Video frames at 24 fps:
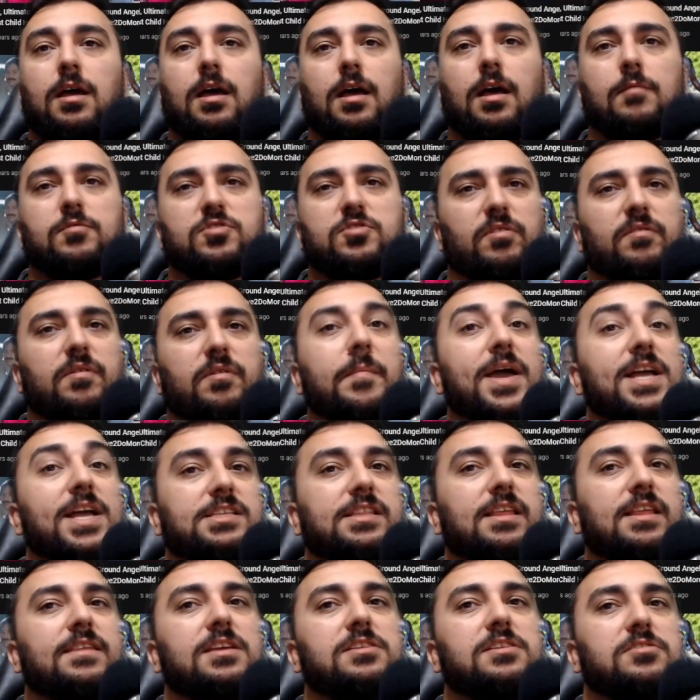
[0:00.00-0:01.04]
So I would imagine
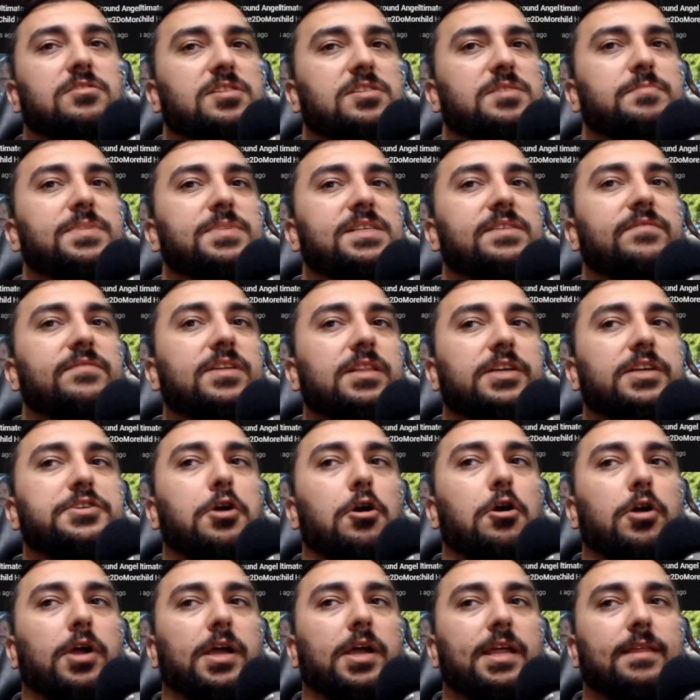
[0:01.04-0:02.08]
that these are specifically
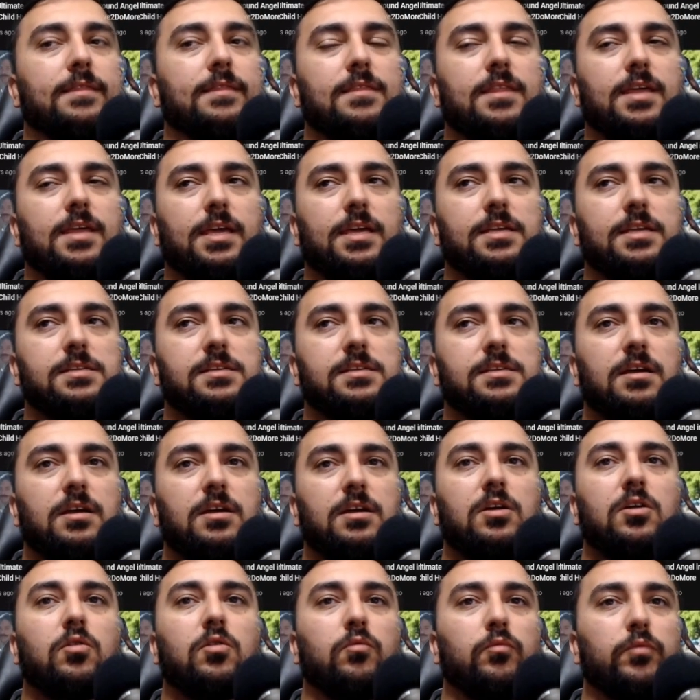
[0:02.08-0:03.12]
targeting these
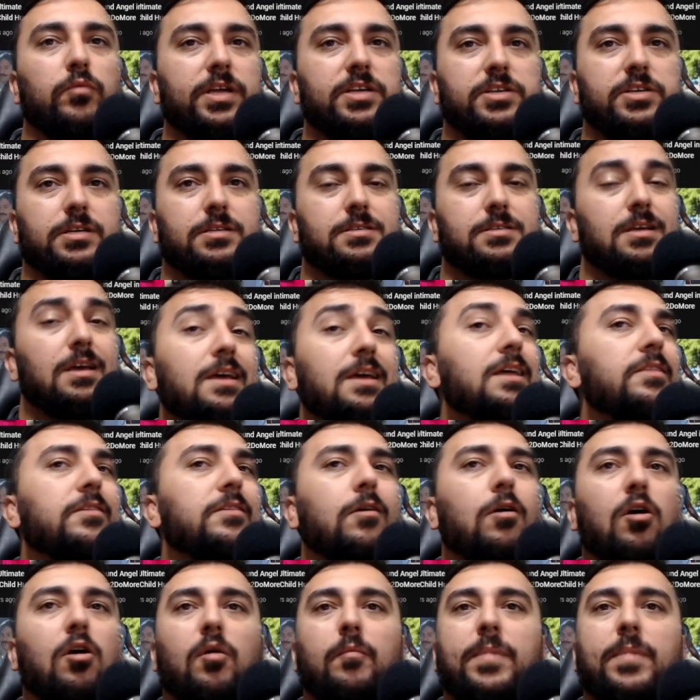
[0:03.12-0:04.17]
regions. They're
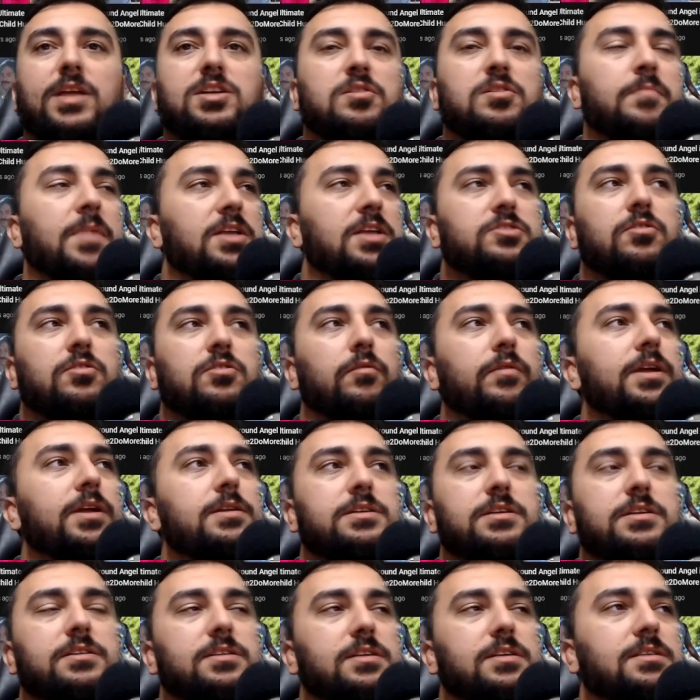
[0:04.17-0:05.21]
all major metro
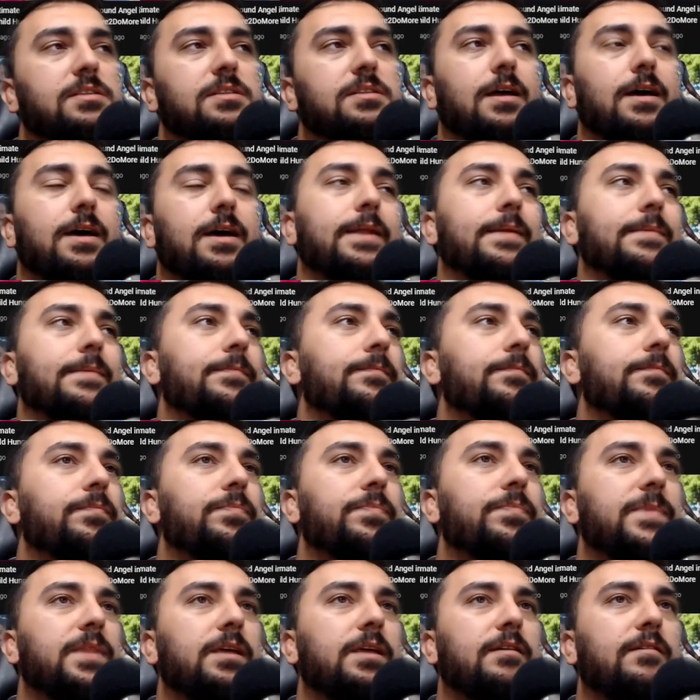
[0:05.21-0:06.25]
regions. It's not
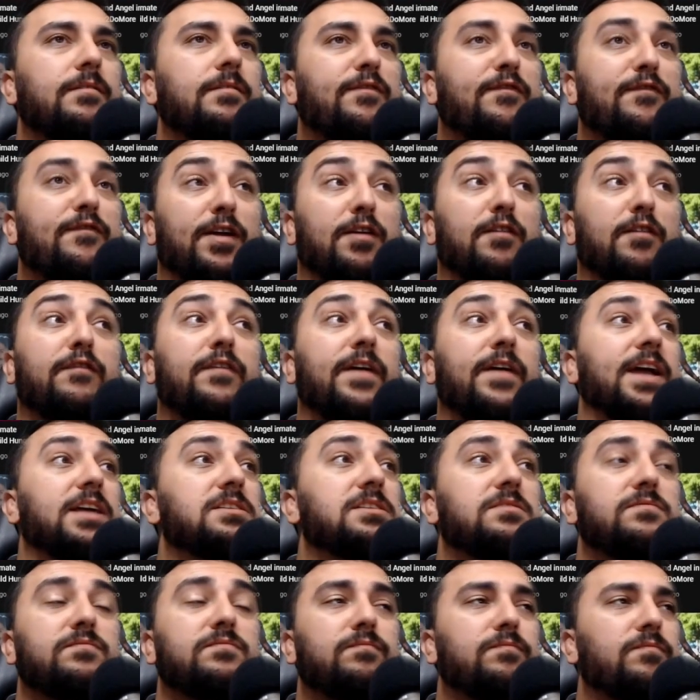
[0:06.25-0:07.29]

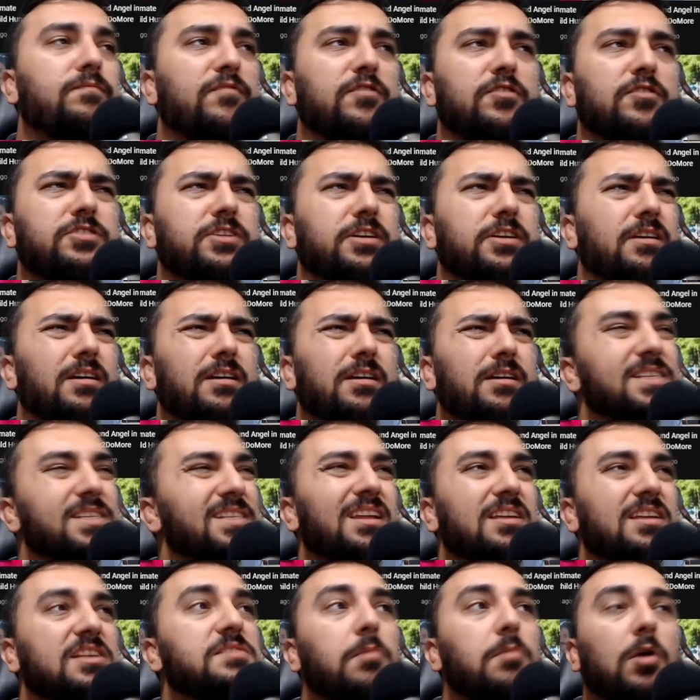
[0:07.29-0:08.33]
Fairfax, Virginia. It's
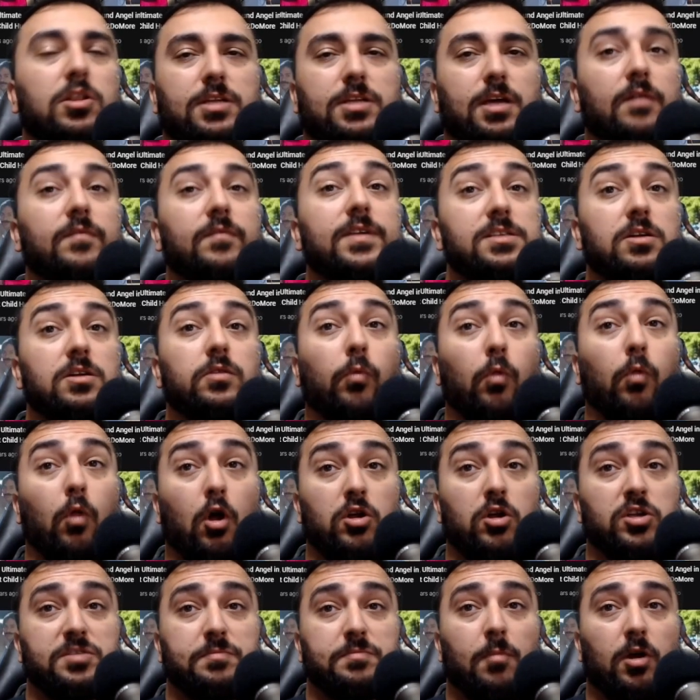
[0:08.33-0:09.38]
not a small town. These are
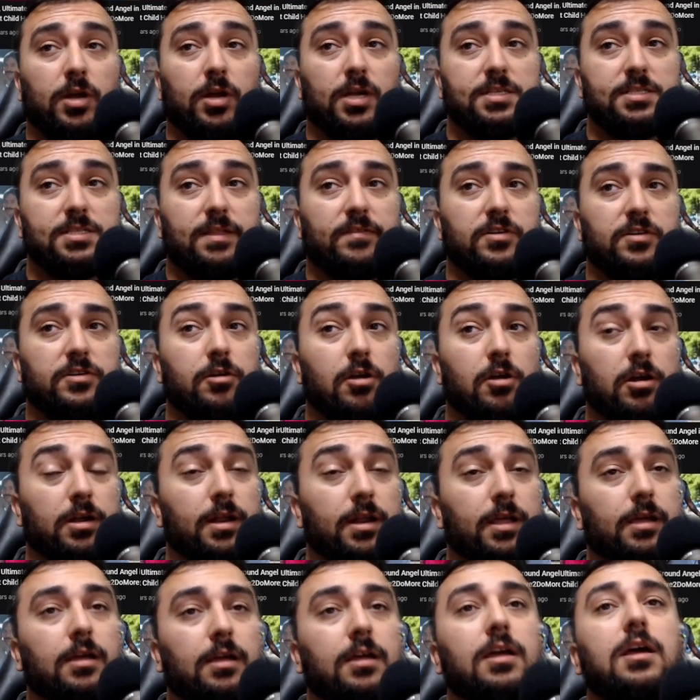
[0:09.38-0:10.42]
large markets that they're
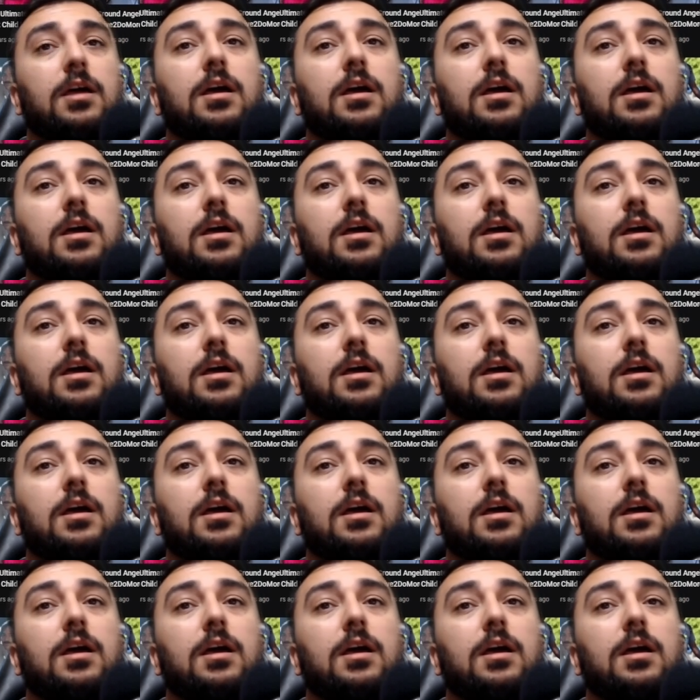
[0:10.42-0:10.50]
targeting.